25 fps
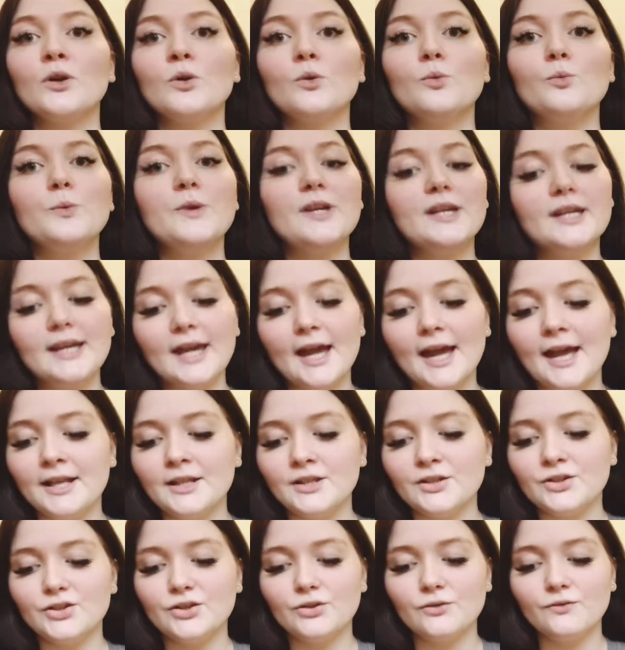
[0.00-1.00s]

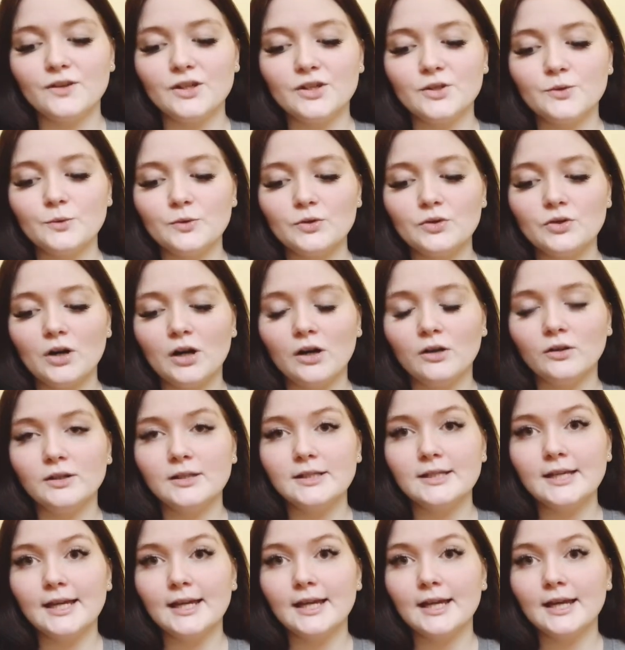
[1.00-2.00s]
weekends, so this was not
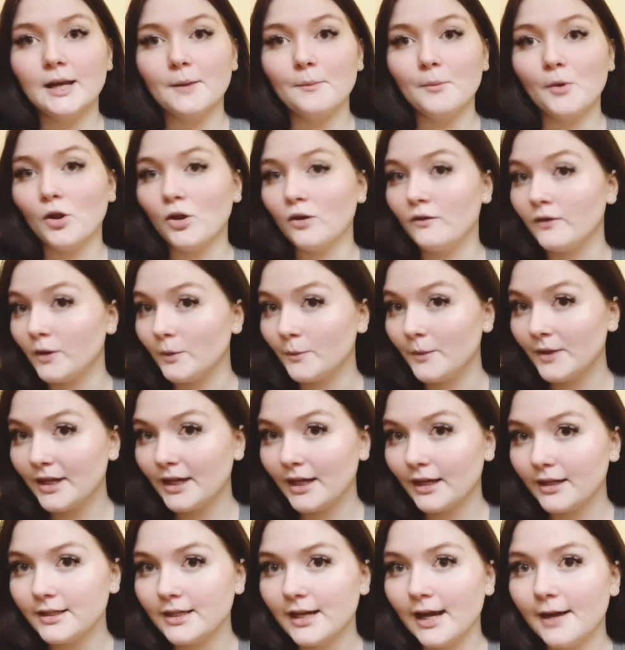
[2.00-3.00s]
only taking up all of our
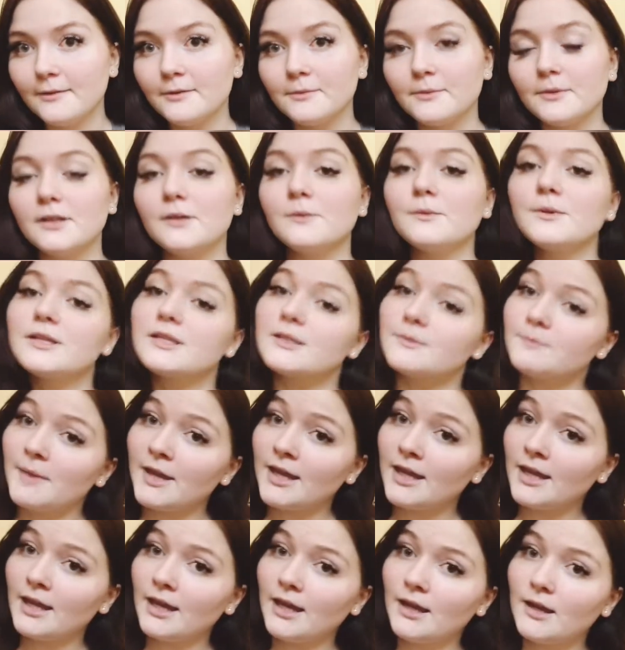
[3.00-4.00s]
weekend times, but it was
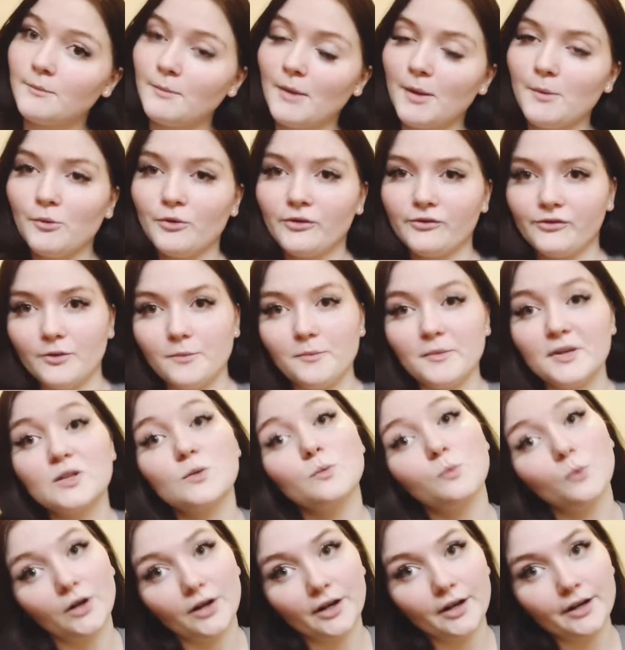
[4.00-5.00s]
making my boyfriend
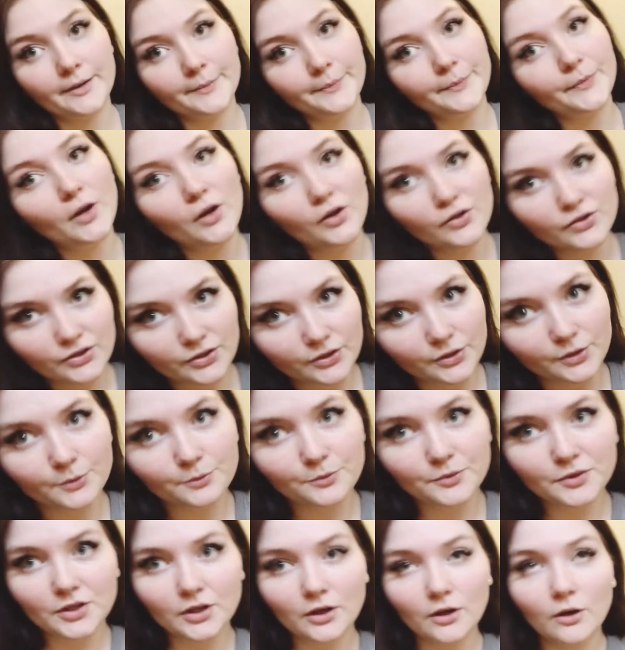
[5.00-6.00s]
miss work also.
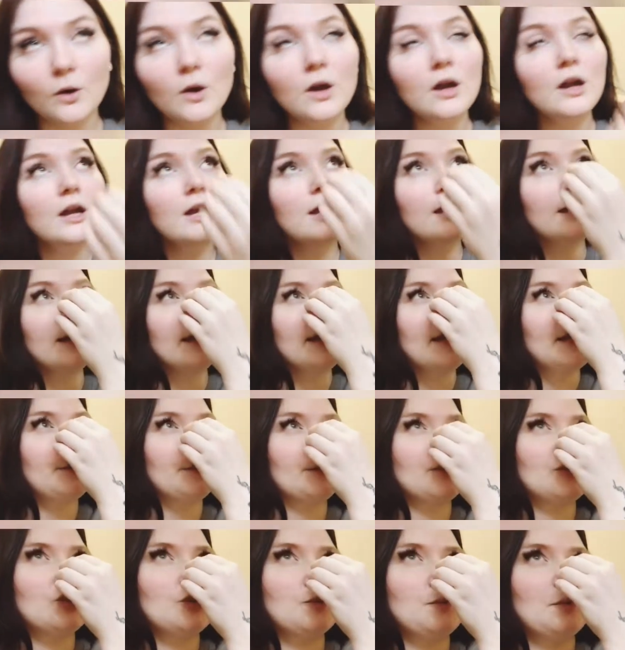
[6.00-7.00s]
So it
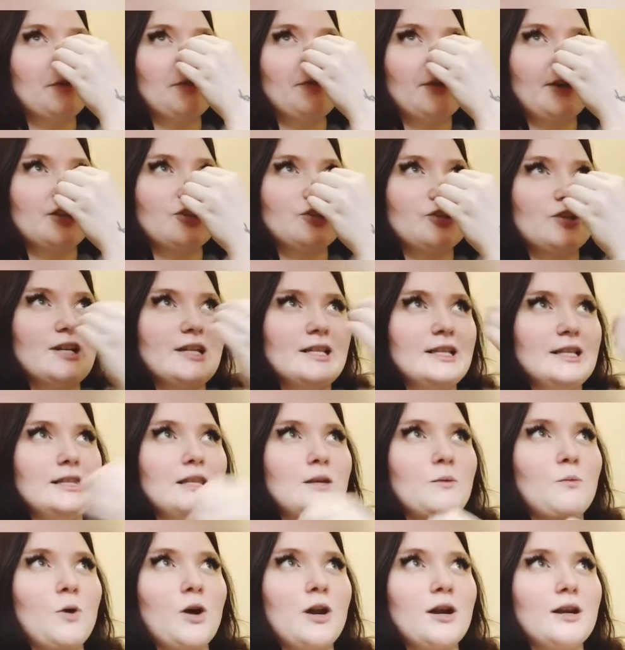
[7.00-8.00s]
was super frustrating that
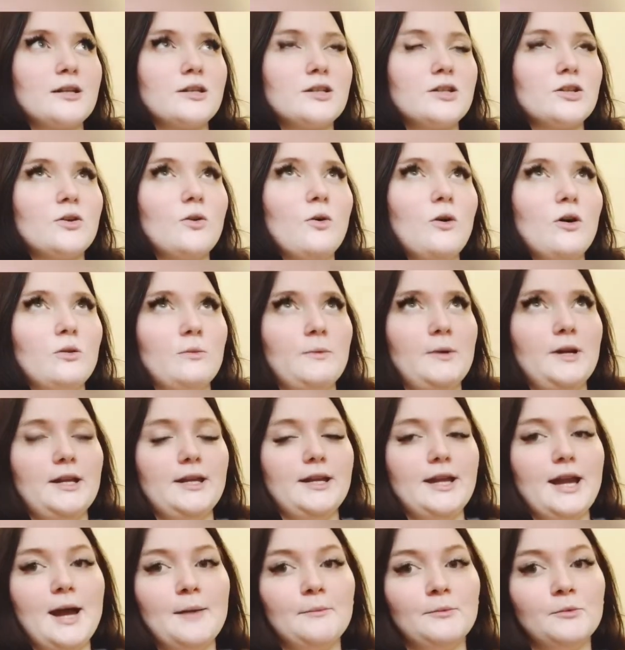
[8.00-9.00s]
they wanted us to go all the way to
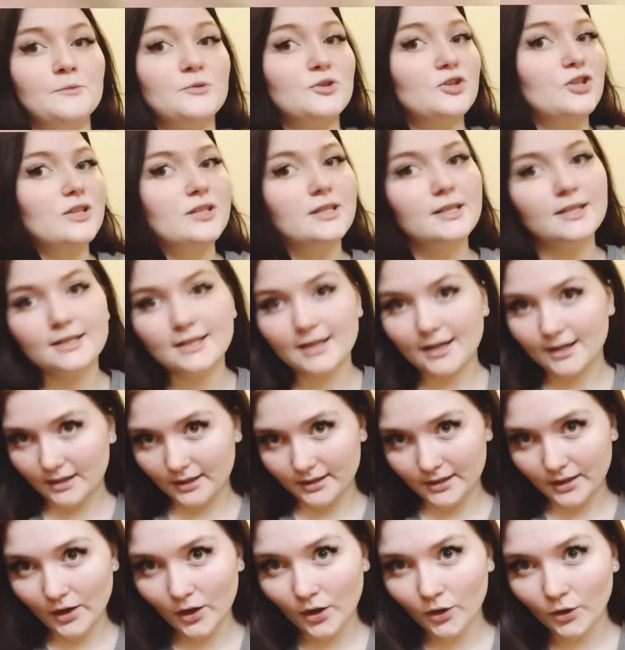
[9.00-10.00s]
Kamloops just to send
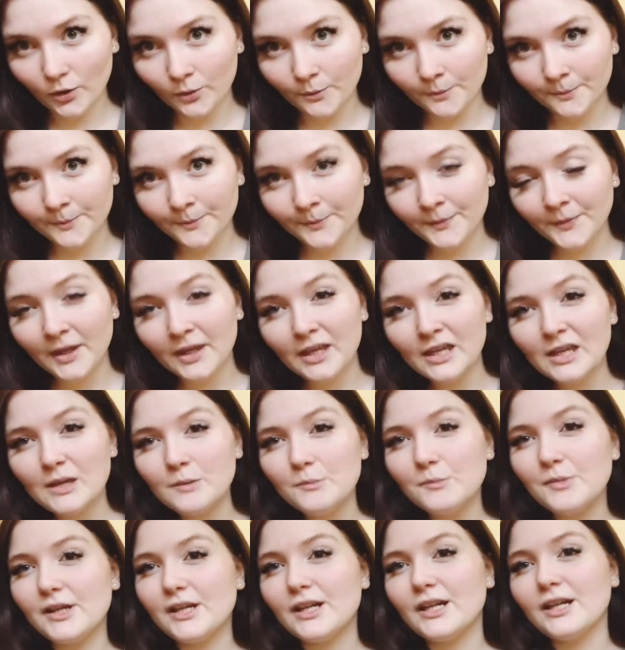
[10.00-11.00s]
us home,
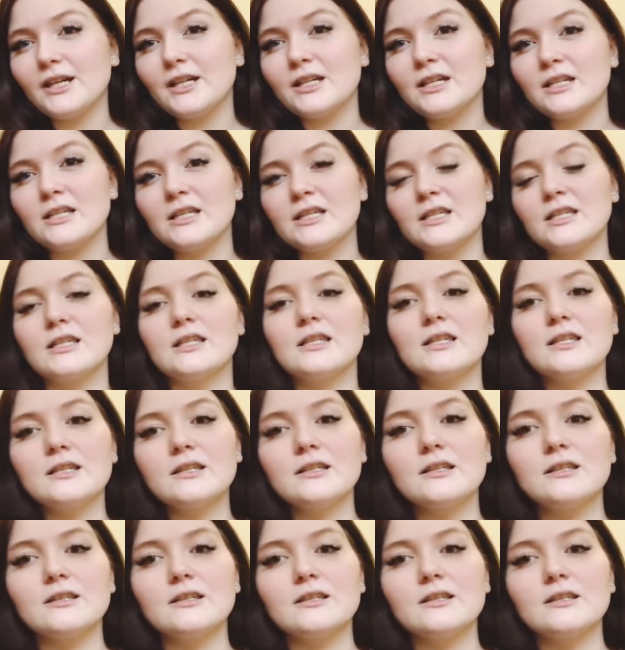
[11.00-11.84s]
because